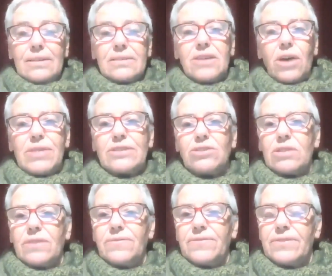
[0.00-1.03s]
So this
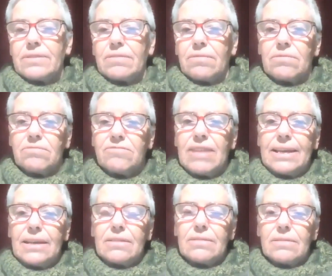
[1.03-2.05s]
sort of
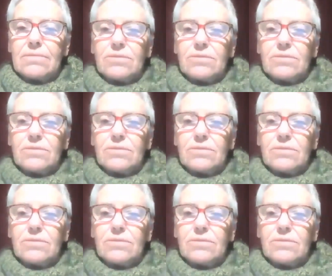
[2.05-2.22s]
really